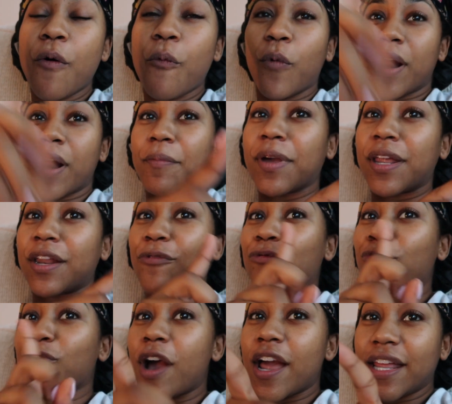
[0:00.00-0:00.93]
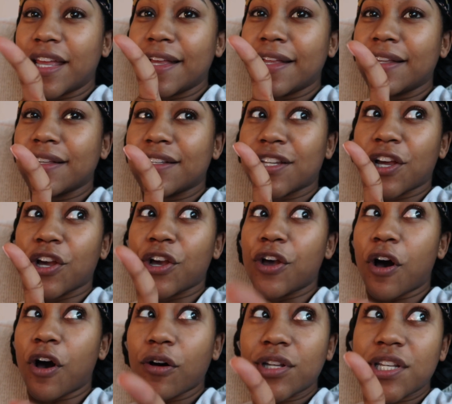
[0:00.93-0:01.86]
When I'm getting ready to
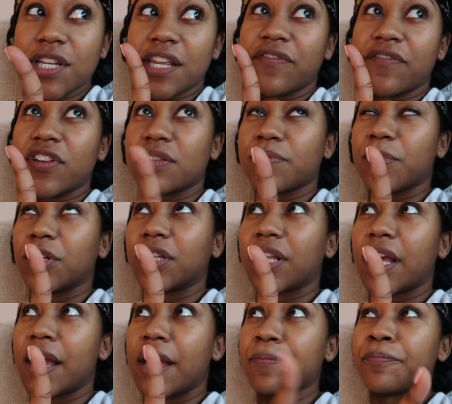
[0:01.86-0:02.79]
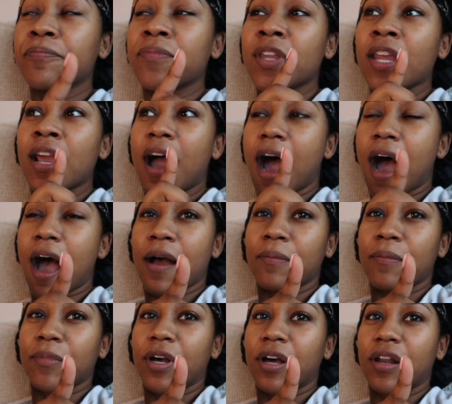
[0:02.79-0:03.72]
go to Ife's birthday,
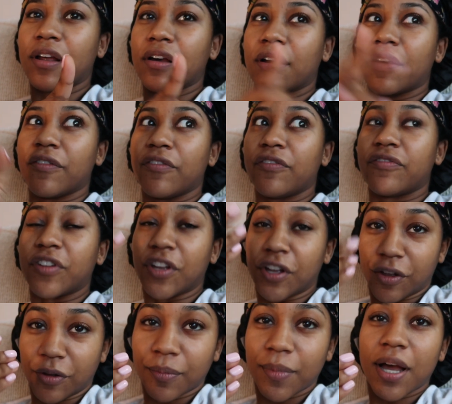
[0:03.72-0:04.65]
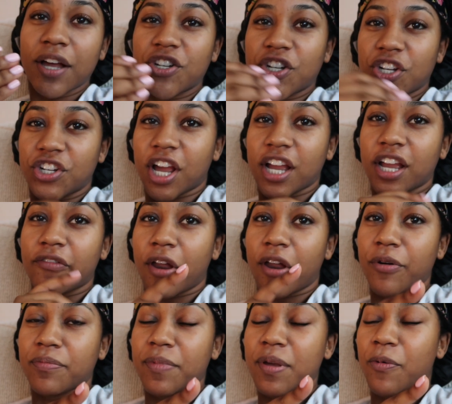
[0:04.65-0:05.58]
I'm gonna film a chit chat get
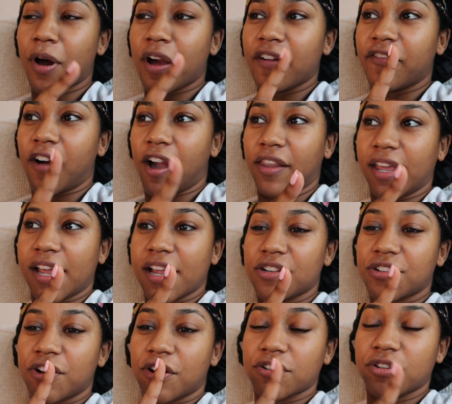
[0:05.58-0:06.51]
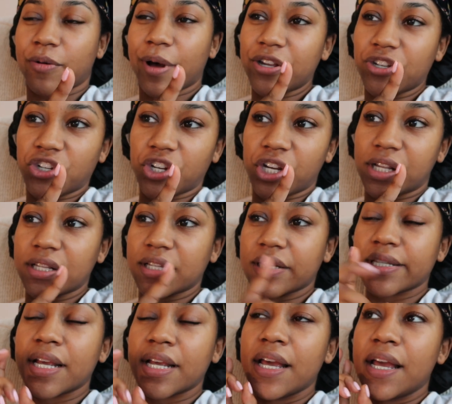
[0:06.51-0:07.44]
ready with me where I finally answer y'all's
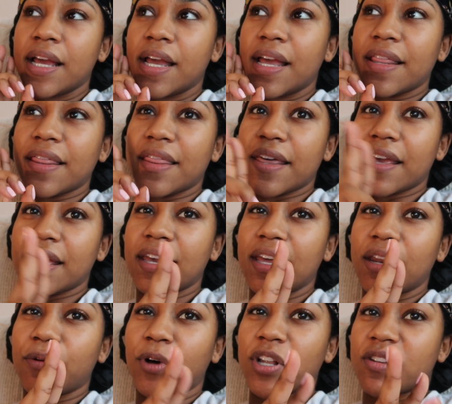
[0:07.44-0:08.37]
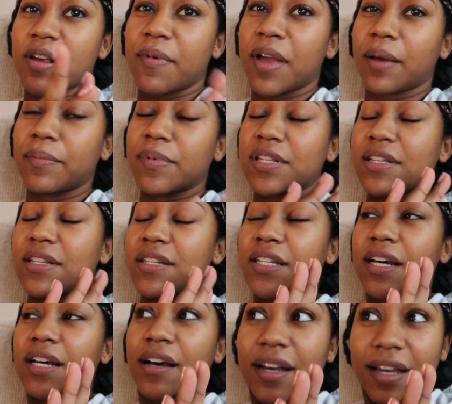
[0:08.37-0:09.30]
questions. Then once my makeup is
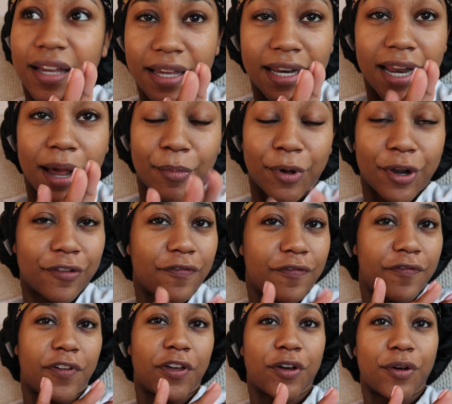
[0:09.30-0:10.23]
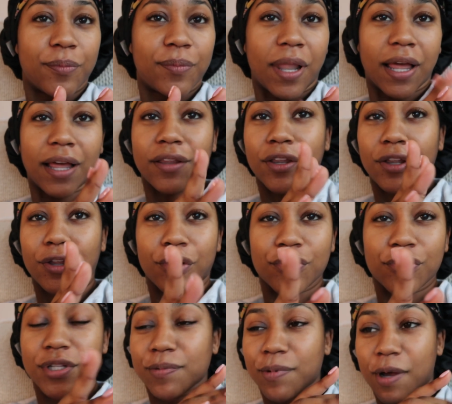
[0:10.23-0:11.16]
done, I'm gonna film like a
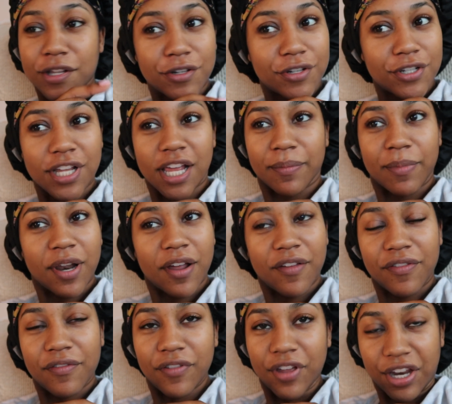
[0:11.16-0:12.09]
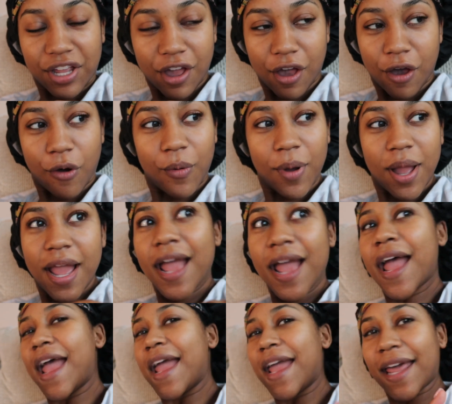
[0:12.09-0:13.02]
little sponsored segment of the video,
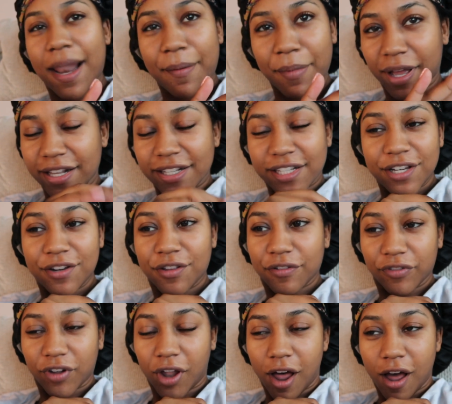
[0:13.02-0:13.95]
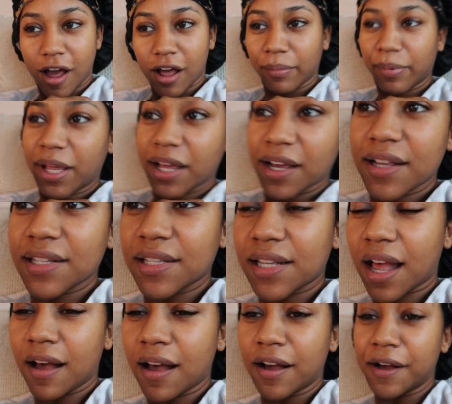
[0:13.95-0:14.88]
and I'm gonna continue the vlog,
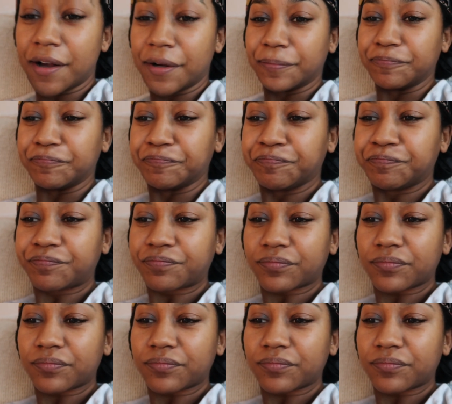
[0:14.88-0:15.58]
because um